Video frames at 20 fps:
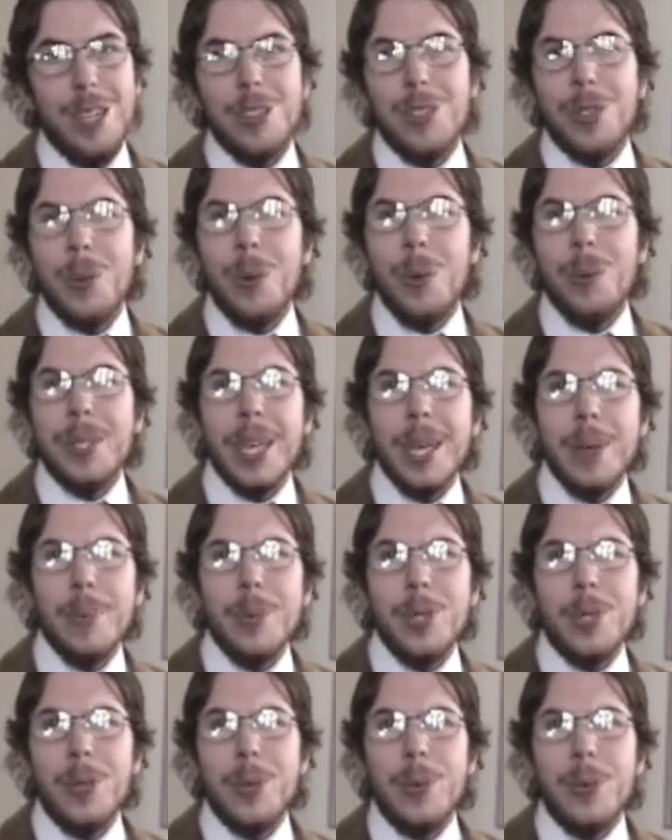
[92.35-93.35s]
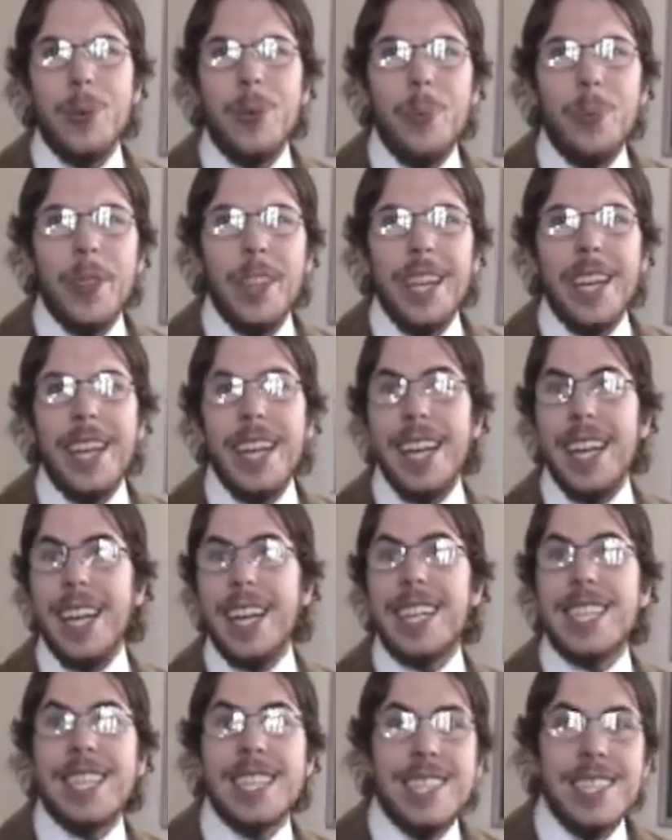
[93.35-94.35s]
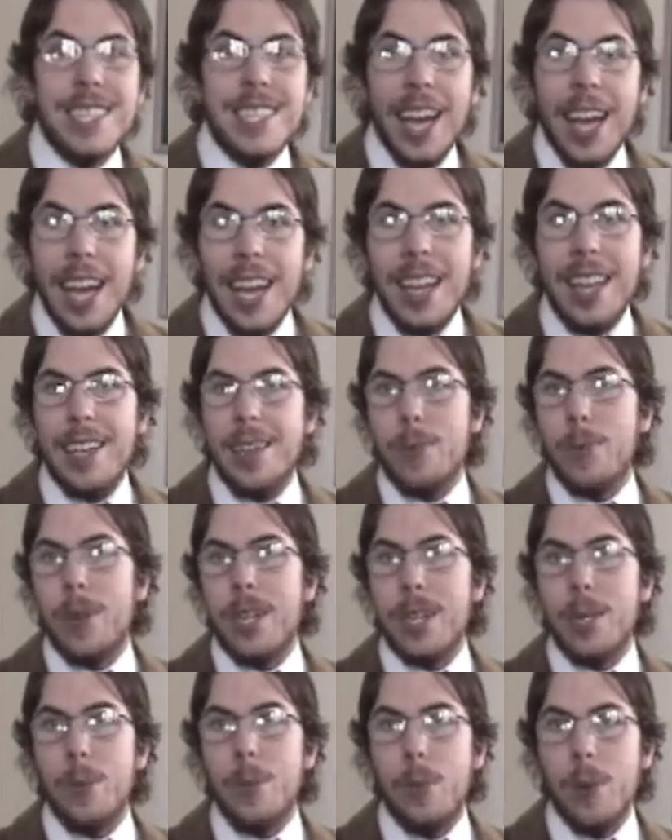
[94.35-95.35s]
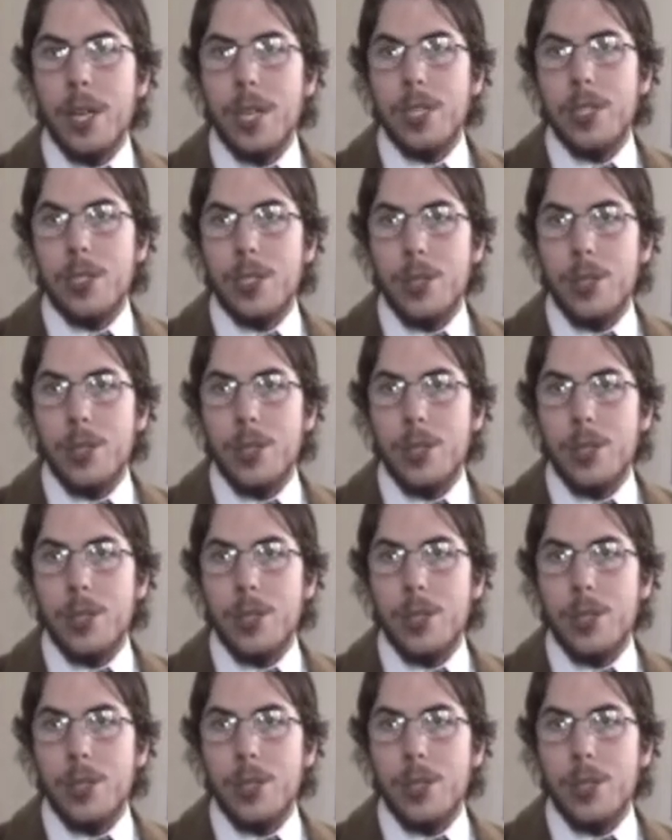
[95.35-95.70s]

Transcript: So he was able to excel in what he was